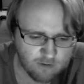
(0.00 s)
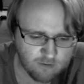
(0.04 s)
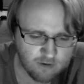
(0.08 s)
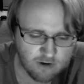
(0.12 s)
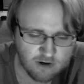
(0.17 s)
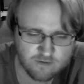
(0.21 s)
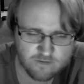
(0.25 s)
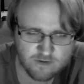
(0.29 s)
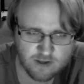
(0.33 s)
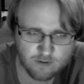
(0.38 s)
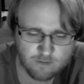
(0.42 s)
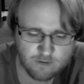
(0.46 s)
I
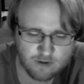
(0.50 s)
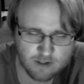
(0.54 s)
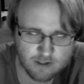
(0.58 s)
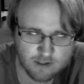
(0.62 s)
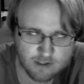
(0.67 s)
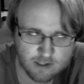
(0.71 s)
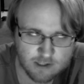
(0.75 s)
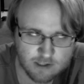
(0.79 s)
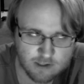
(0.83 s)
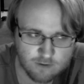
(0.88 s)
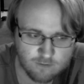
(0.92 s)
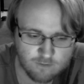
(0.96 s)
wonder if that
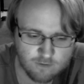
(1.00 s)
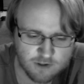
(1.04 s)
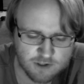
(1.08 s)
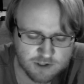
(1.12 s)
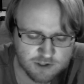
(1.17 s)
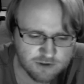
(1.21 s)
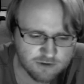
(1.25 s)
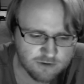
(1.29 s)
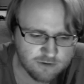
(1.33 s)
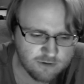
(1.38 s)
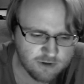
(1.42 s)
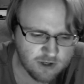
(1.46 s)
means he's the
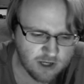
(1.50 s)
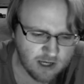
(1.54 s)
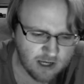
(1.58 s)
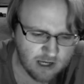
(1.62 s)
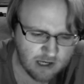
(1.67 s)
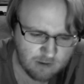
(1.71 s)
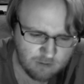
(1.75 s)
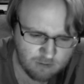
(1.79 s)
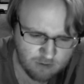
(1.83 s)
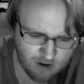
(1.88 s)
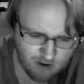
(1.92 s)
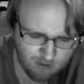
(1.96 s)
one true
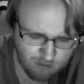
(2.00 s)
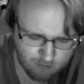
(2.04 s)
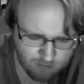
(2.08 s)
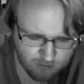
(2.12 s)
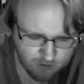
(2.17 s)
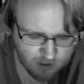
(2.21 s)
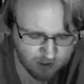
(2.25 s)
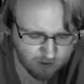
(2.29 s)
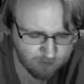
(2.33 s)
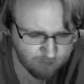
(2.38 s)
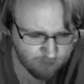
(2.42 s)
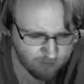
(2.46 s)
God.
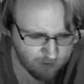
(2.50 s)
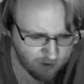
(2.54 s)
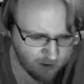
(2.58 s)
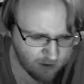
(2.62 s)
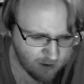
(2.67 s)
Probably.